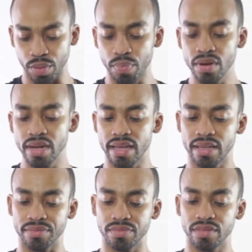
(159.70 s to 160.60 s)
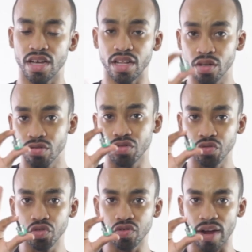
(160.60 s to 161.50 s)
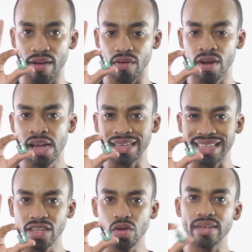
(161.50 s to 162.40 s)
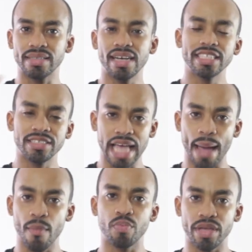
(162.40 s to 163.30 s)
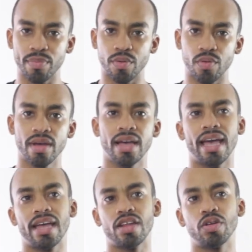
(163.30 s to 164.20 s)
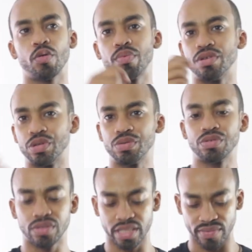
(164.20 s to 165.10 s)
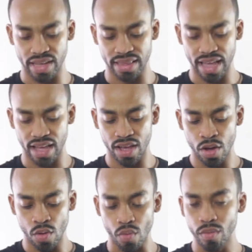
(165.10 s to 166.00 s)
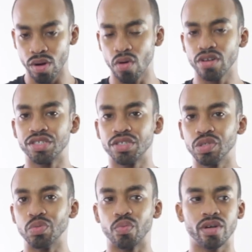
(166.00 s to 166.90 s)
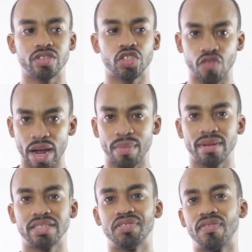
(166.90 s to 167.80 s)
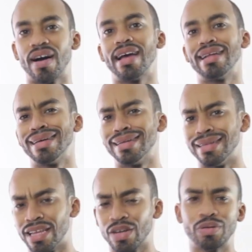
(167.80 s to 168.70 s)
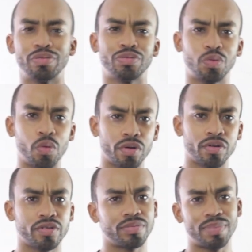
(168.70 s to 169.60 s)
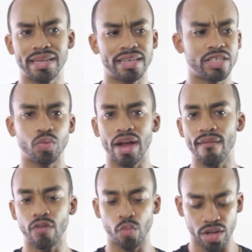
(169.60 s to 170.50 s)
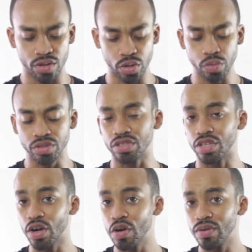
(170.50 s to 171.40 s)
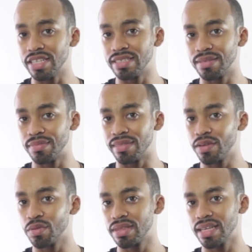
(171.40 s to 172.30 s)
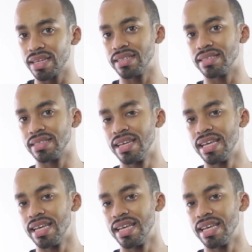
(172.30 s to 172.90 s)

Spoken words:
put in a little screwdriver, because I know as camera people and producers, stuff like that, when we're on a shoot, we're scrambling to find nickels, quarters, pennies, whatever we can do to turn these little things